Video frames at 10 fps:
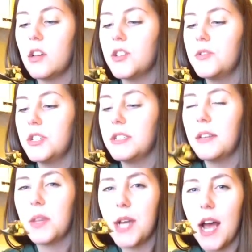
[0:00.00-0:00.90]
also just
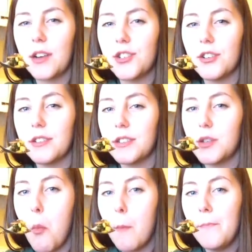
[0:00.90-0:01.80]
like the texture is
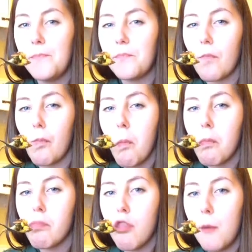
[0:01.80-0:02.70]

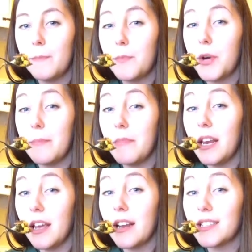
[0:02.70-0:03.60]
pretty
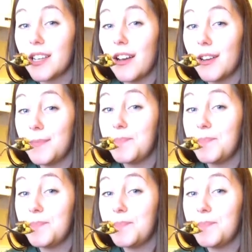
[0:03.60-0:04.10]
meaty and it's good.